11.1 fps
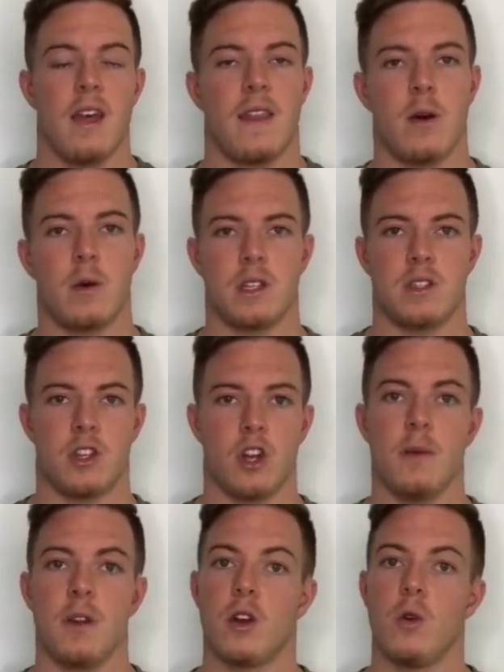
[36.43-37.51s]
that would
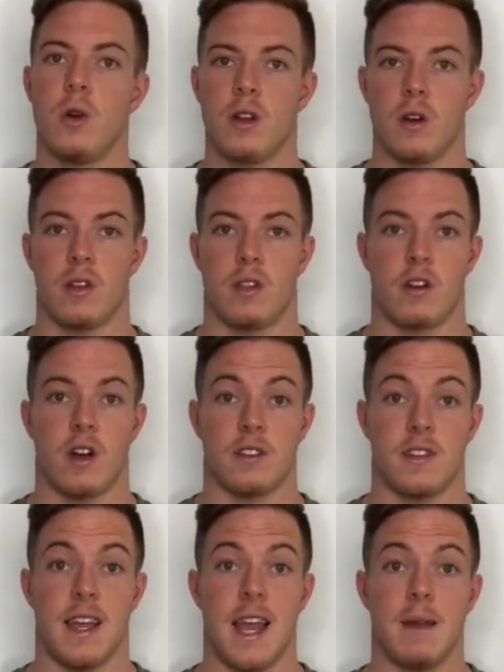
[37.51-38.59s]
determine who would go to the
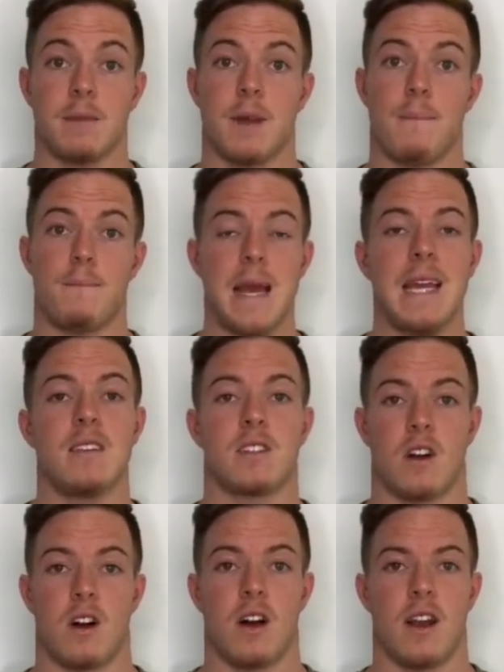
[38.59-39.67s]
CrossFit Games based
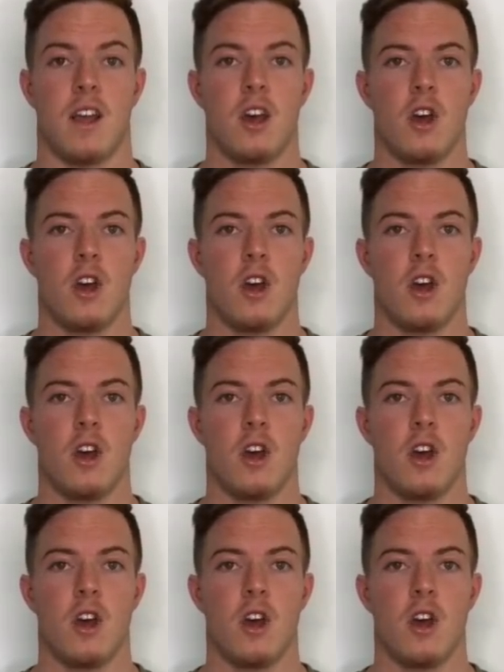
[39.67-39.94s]
on